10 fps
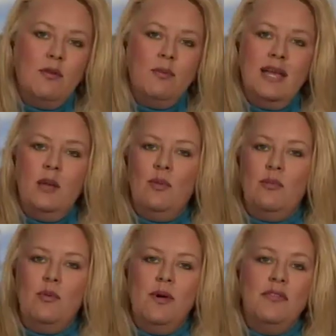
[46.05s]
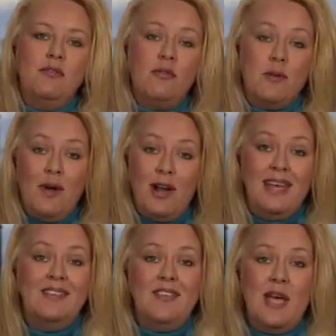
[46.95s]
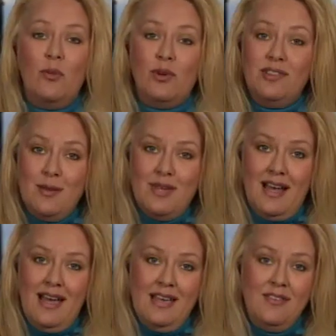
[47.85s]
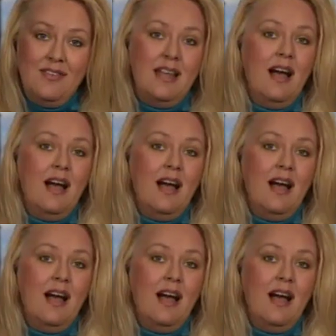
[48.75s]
government, and we promote the free markets, and we're demonized.